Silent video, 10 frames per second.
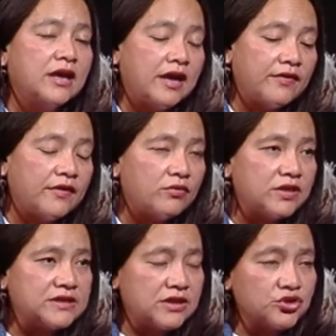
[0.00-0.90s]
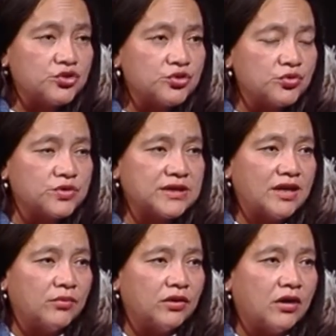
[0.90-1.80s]
And then the residential schools
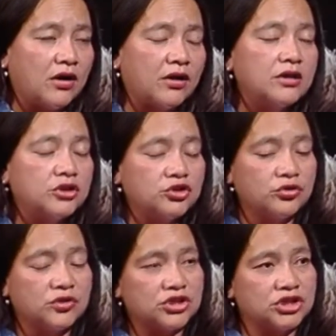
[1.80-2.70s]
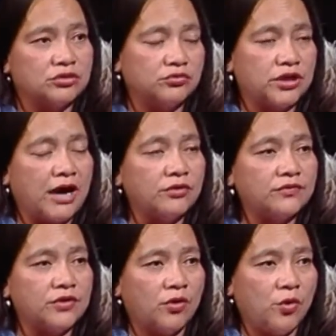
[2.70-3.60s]
came along, took the children out of
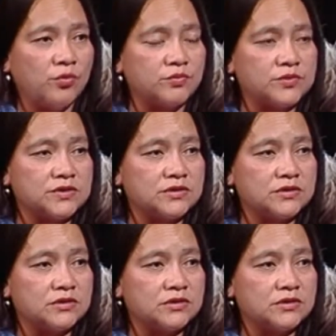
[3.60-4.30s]
the homes